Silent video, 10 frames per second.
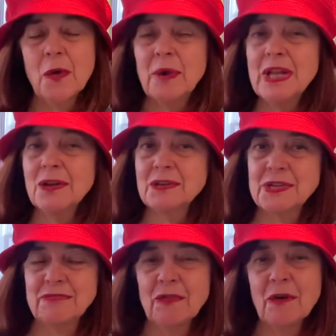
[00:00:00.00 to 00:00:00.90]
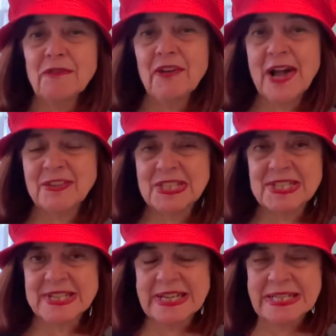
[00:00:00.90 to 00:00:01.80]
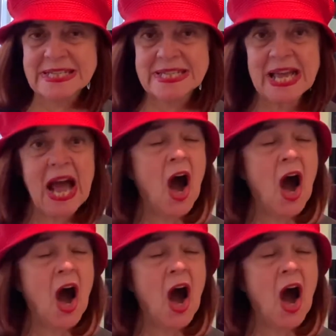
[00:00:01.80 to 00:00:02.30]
we looked at 4, 5, and 6